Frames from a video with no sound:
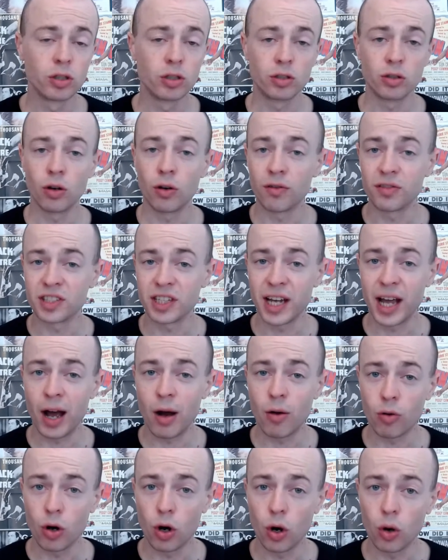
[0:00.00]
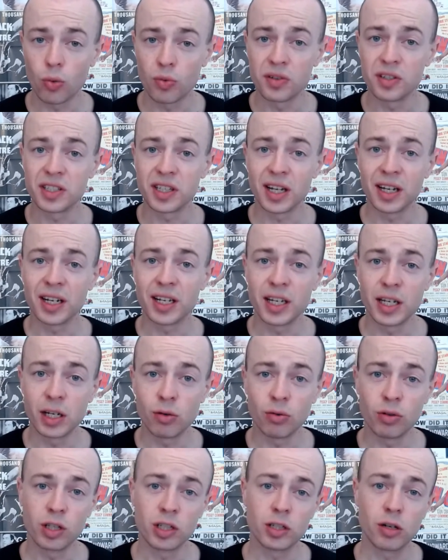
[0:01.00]
Obviously alcohol was illegal
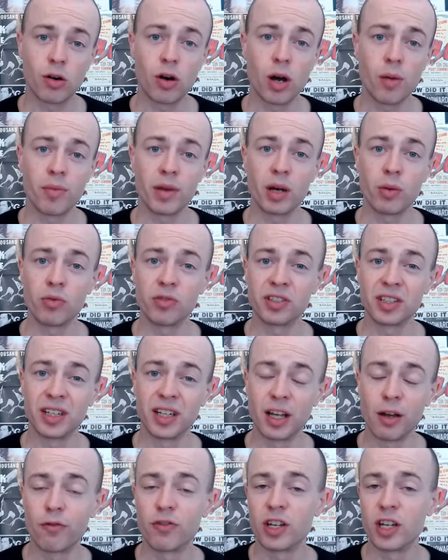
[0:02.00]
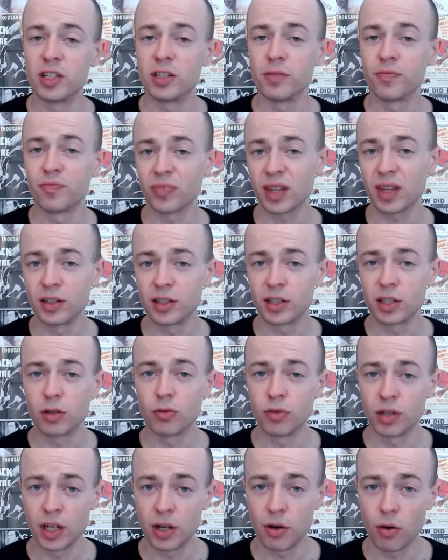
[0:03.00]
at the time and it wasn't lifted until
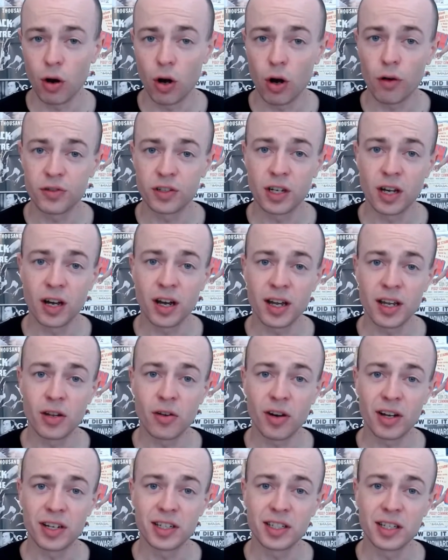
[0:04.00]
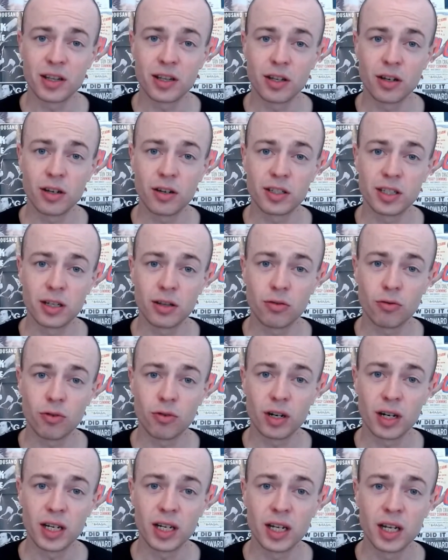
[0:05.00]
the year after in
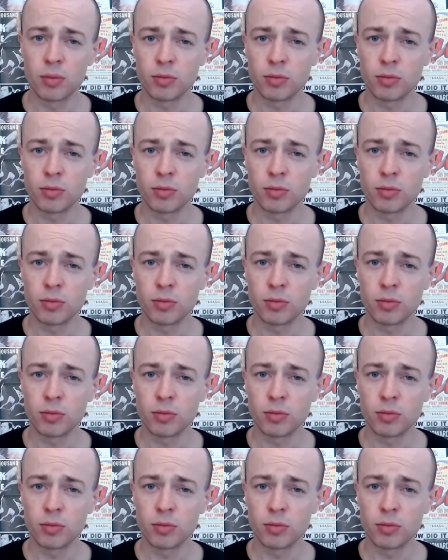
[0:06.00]
1933.